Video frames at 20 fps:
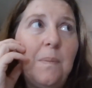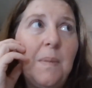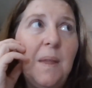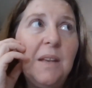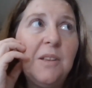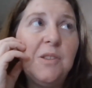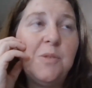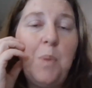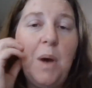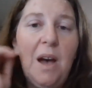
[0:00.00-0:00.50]

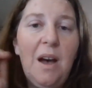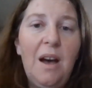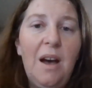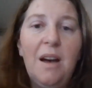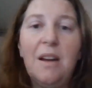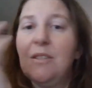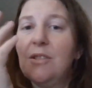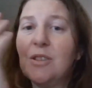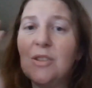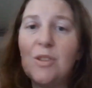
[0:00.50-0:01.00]
is part
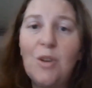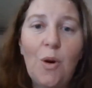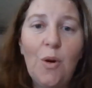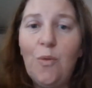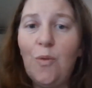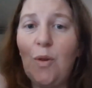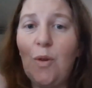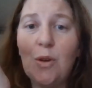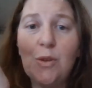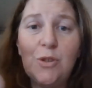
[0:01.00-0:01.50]
of this whole
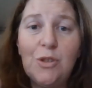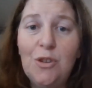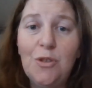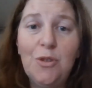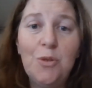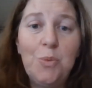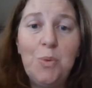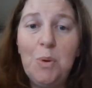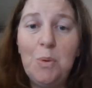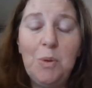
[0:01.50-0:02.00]

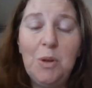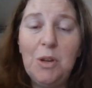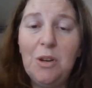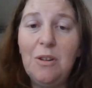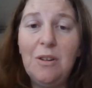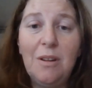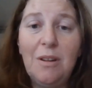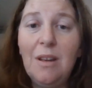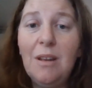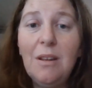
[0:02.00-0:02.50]
Flosstube
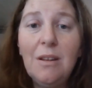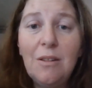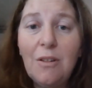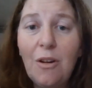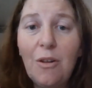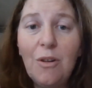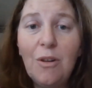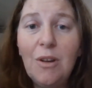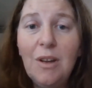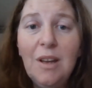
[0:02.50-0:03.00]
community,
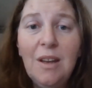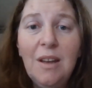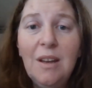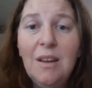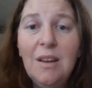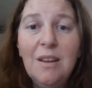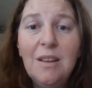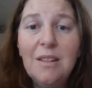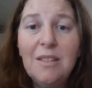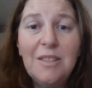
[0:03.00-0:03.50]

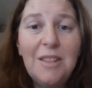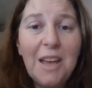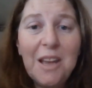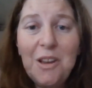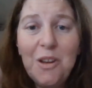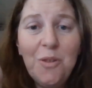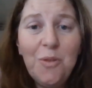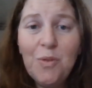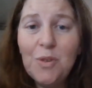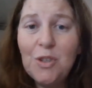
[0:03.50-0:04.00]
thank
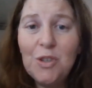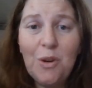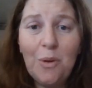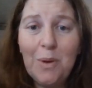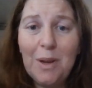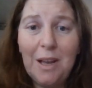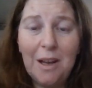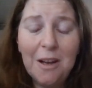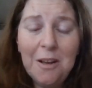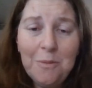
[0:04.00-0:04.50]
you for
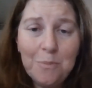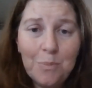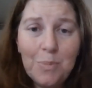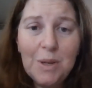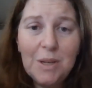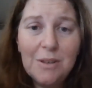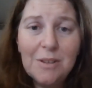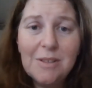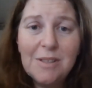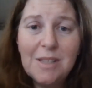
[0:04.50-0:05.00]
showing up,
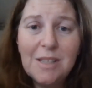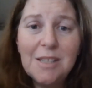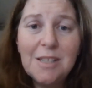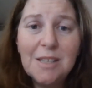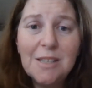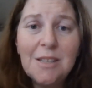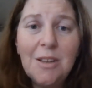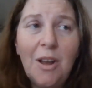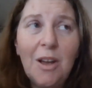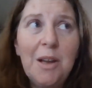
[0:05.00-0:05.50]
because this
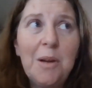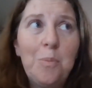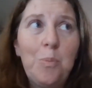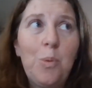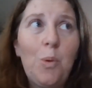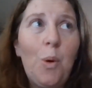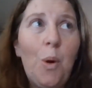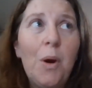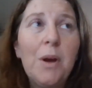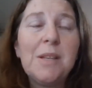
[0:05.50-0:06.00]
is like a
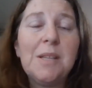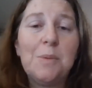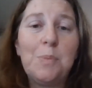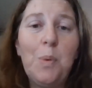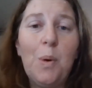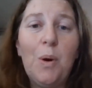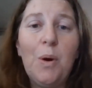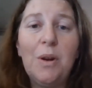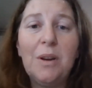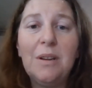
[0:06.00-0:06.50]
bright
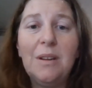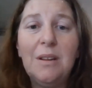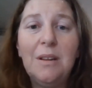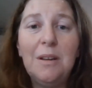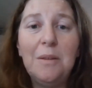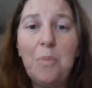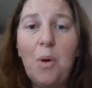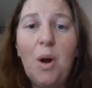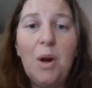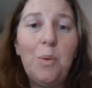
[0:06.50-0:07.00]
spot in
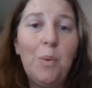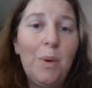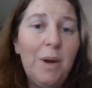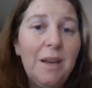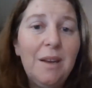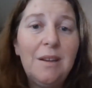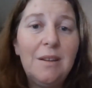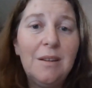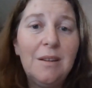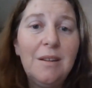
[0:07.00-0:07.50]
my
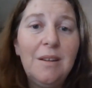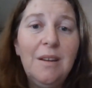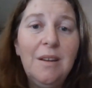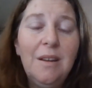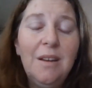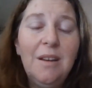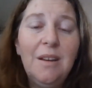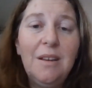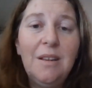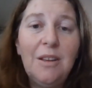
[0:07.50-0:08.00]
week,
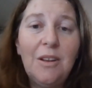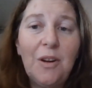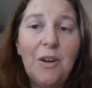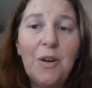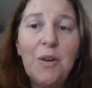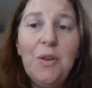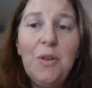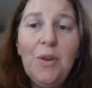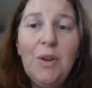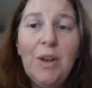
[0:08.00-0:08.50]

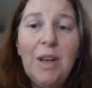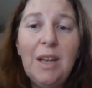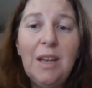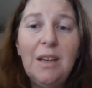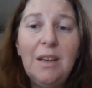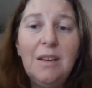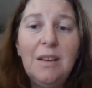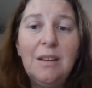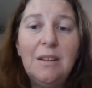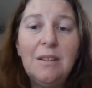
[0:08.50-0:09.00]

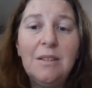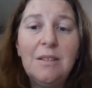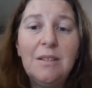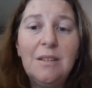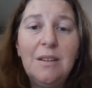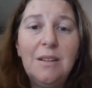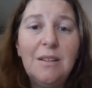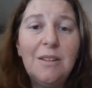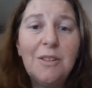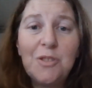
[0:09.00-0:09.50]
and
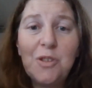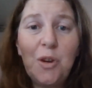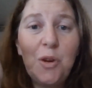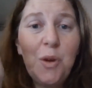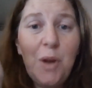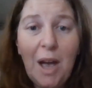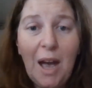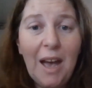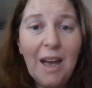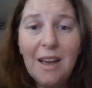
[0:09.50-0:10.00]
it's
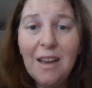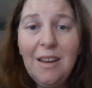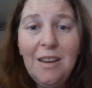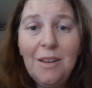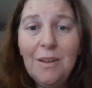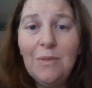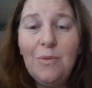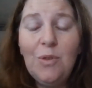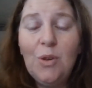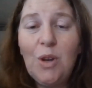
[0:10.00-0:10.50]
okay
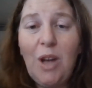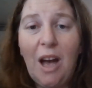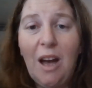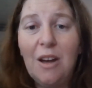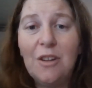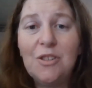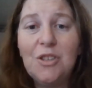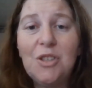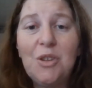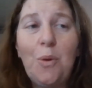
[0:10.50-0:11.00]
if you
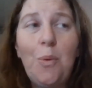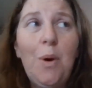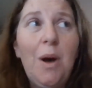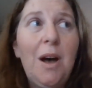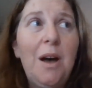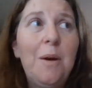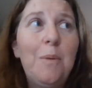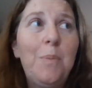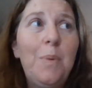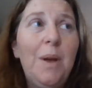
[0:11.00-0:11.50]
can't show
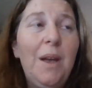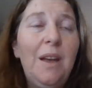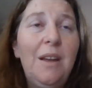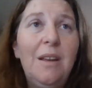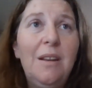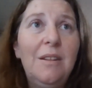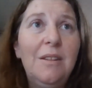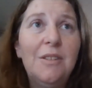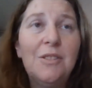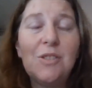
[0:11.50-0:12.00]
up,
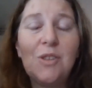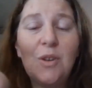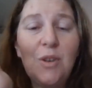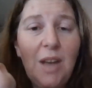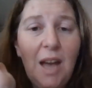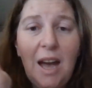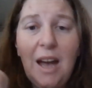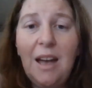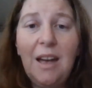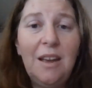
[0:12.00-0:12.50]
and it's
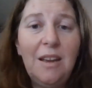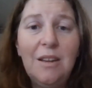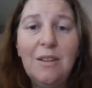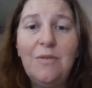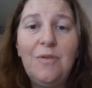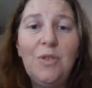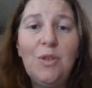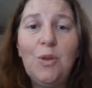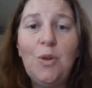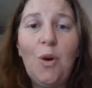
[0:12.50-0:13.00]
okay
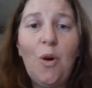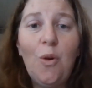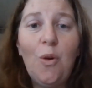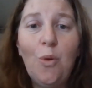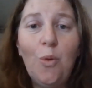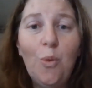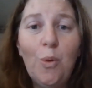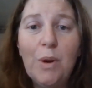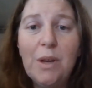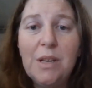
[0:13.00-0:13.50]
if you're not
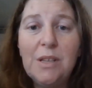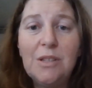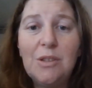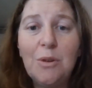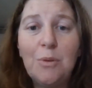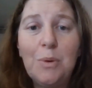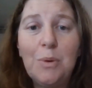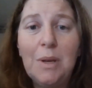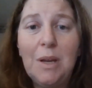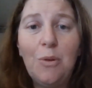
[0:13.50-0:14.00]
always
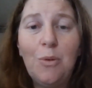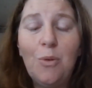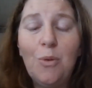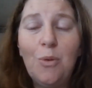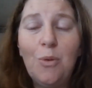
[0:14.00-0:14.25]
doing